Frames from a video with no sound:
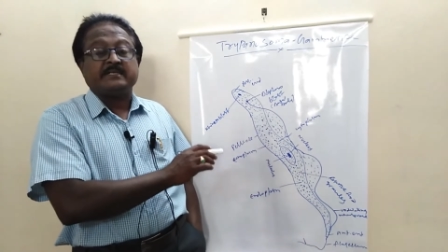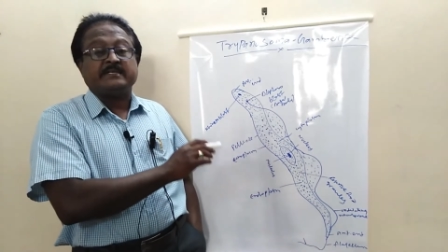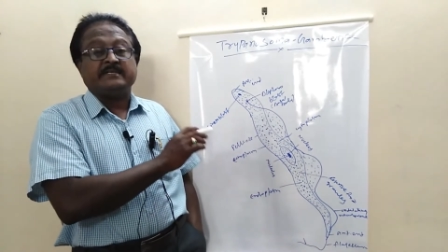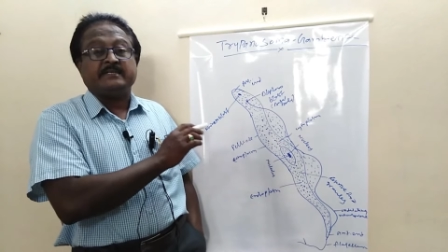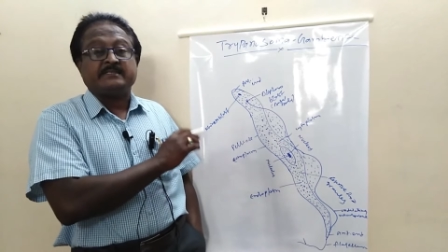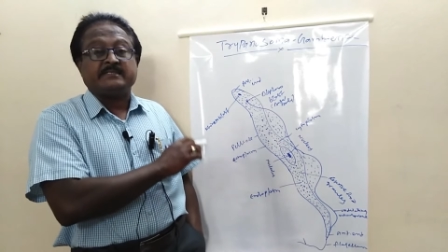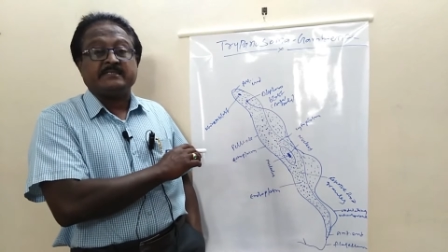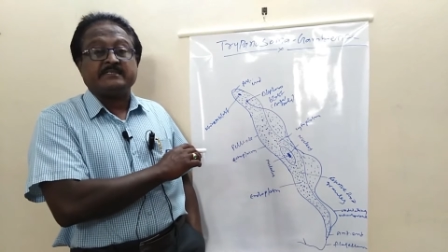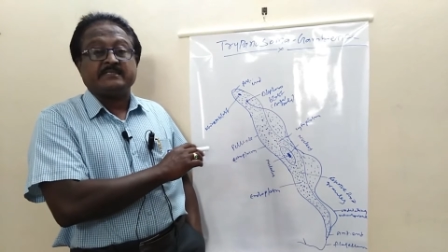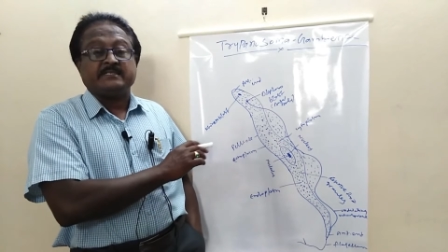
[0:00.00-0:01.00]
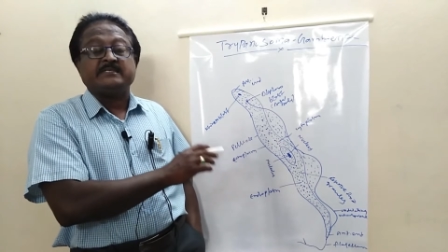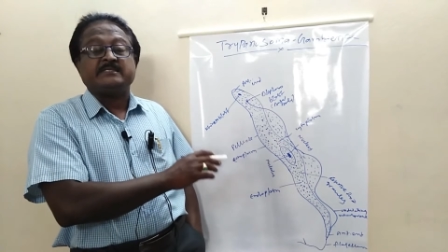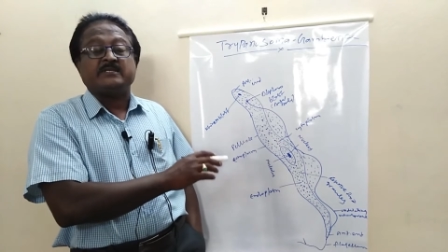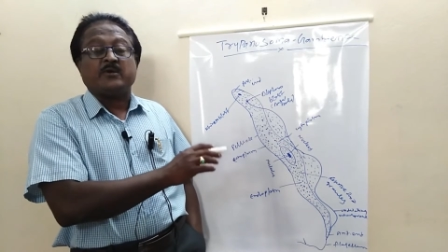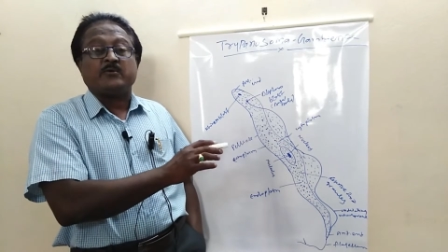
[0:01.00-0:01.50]
a disease
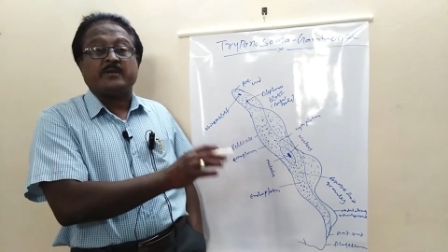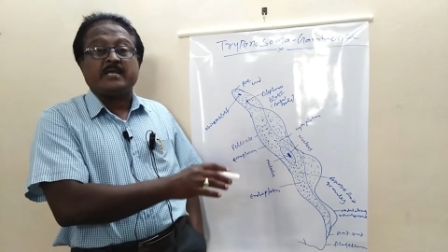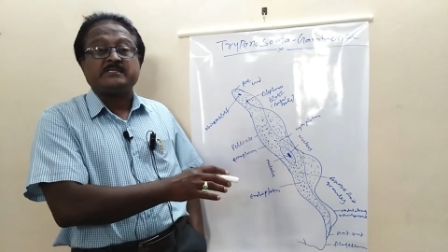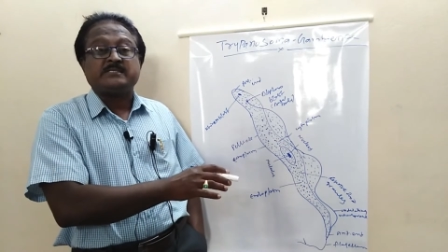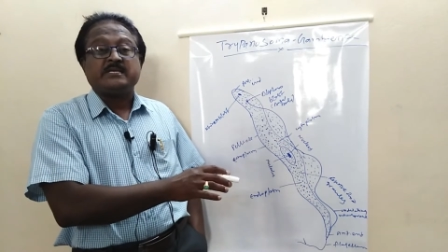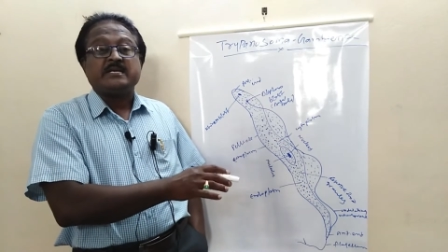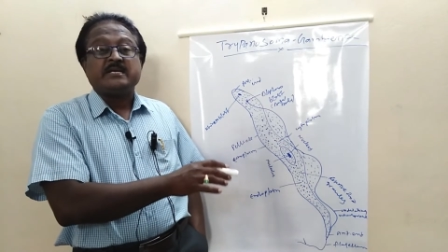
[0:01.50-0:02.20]
is known as